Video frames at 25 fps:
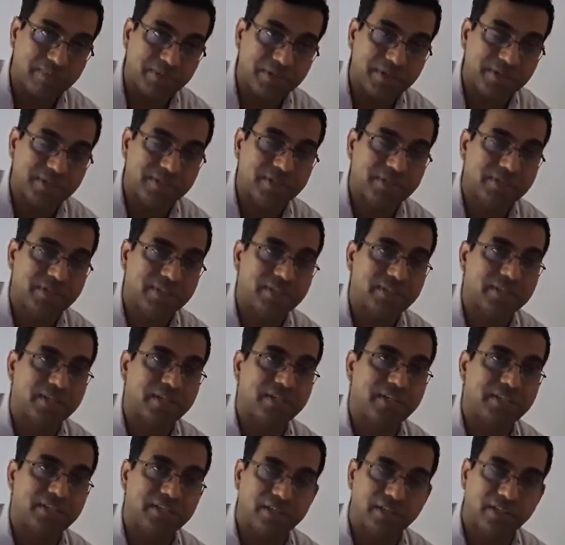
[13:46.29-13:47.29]
emergencies
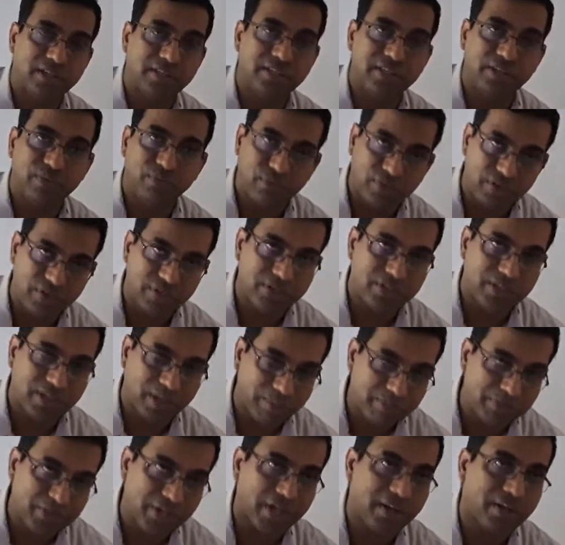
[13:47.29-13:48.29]
are a different
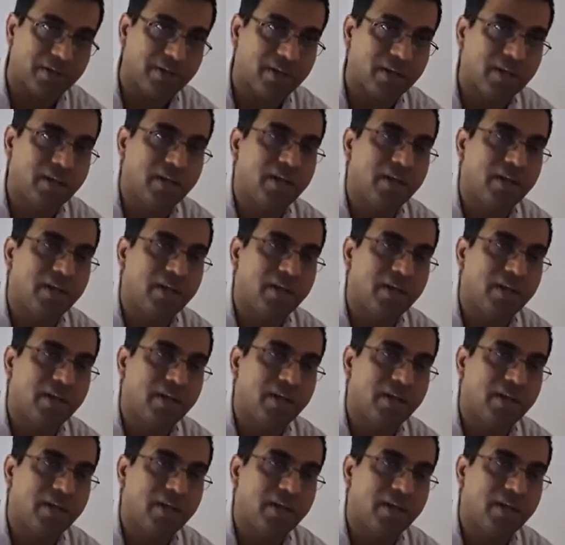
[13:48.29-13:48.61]
subject.